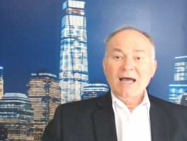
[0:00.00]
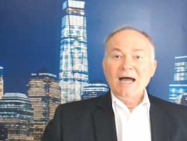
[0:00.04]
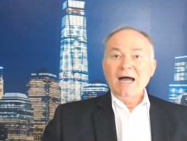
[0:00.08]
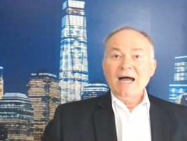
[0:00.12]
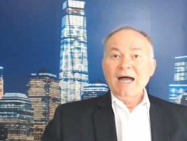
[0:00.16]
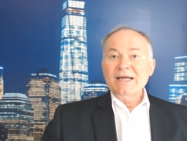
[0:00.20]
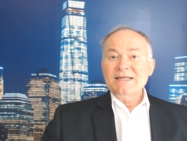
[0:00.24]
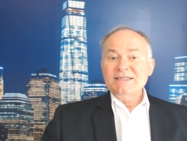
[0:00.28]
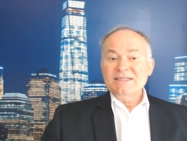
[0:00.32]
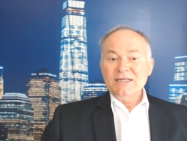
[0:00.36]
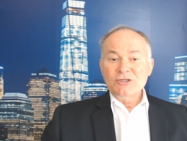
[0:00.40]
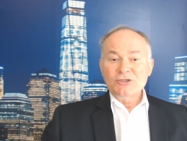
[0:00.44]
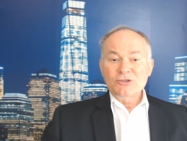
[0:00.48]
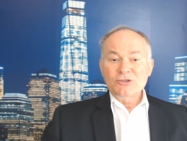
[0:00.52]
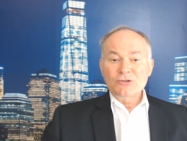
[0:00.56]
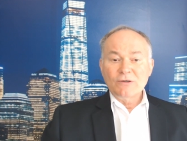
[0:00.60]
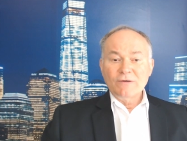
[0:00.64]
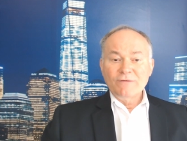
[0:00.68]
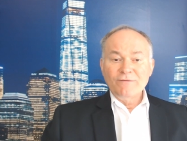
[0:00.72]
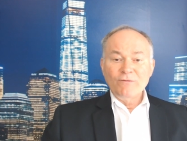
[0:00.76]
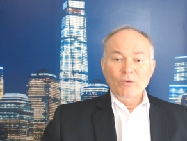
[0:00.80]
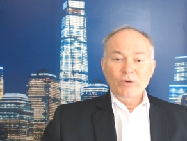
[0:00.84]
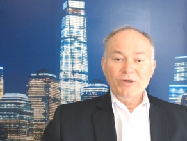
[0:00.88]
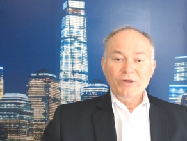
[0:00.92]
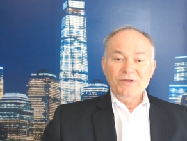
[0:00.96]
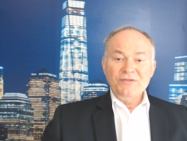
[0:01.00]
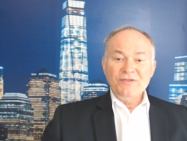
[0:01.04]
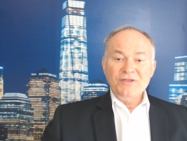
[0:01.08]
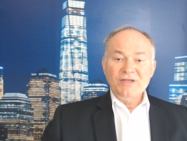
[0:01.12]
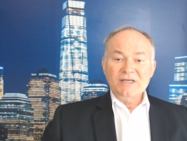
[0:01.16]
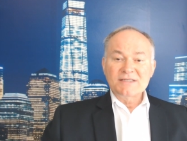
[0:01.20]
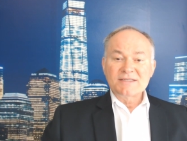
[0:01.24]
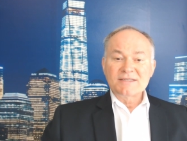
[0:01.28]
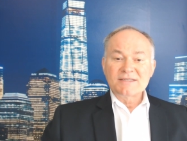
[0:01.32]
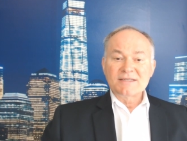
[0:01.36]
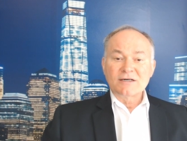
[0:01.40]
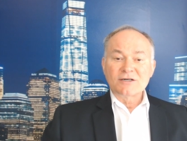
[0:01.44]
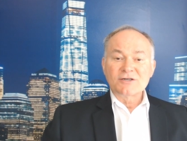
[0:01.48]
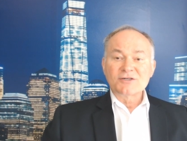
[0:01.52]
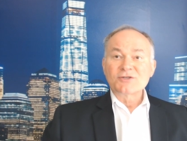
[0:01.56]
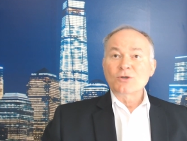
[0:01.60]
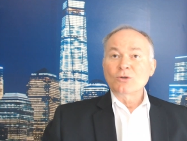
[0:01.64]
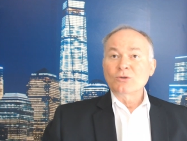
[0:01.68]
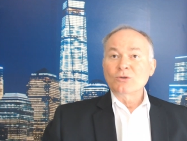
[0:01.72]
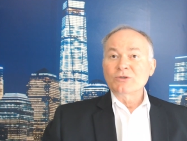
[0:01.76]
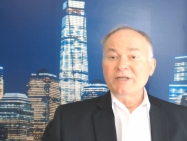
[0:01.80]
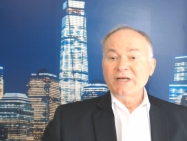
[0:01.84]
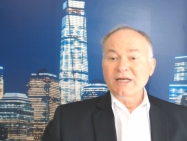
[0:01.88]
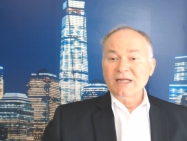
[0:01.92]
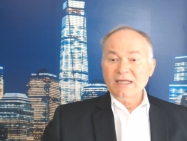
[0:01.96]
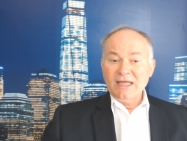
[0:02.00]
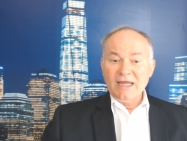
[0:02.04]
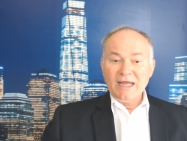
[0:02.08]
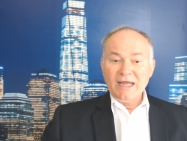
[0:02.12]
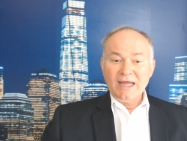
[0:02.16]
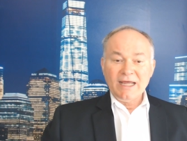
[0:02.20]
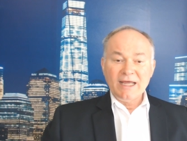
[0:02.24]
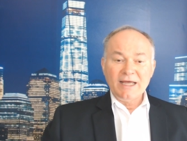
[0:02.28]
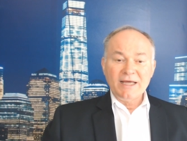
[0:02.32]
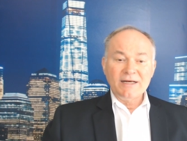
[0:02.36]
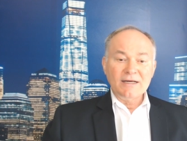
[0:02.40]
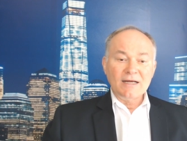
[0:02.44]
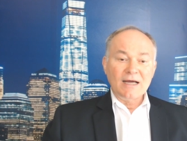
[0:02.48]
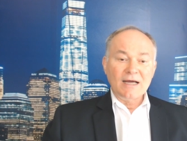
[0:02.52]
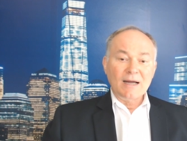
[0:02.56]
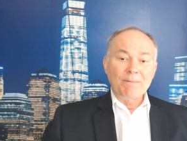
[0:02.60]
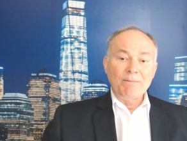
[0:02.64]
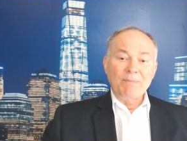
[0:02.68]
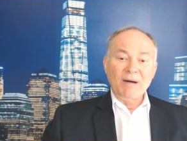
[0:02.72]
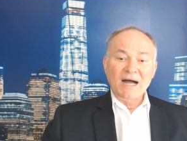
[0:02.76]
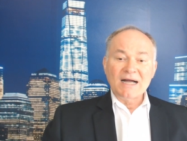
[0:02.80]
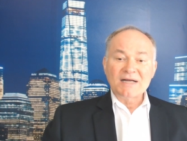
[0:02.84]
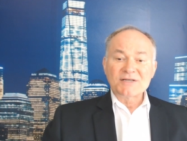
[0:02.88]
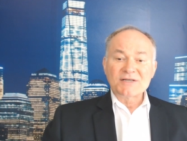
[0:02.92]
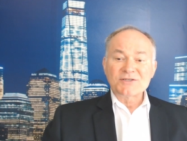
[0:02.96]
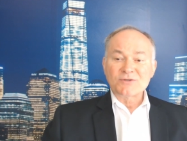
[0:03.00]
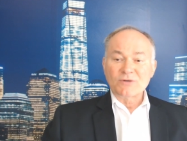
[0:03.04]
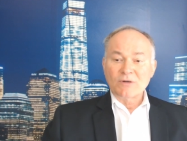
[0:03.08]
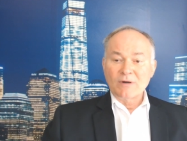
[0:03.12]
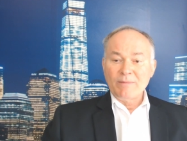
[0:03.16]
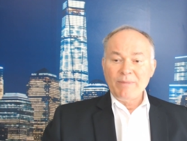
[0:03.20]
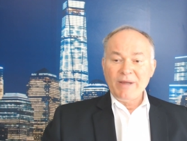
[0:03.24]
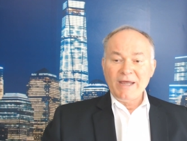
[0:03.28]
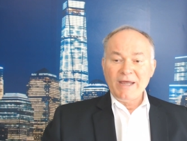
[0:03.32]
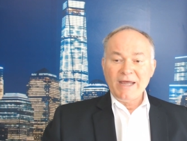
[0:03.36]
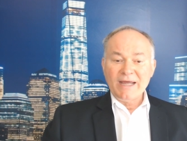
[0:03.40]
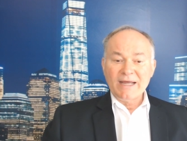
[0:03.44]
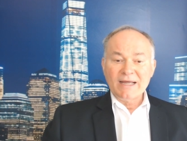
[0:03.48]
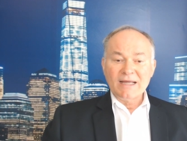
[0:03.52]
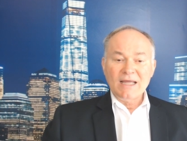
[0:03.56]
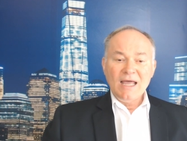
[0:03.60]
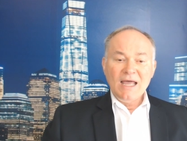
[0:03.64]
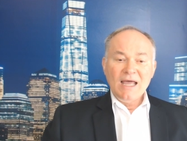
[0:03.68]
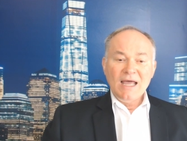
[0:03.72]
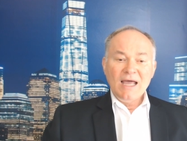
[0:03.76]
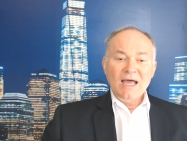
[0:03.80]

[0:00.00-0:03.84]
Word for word: I tend to avoid things that are sold in a can, a box, or a bag.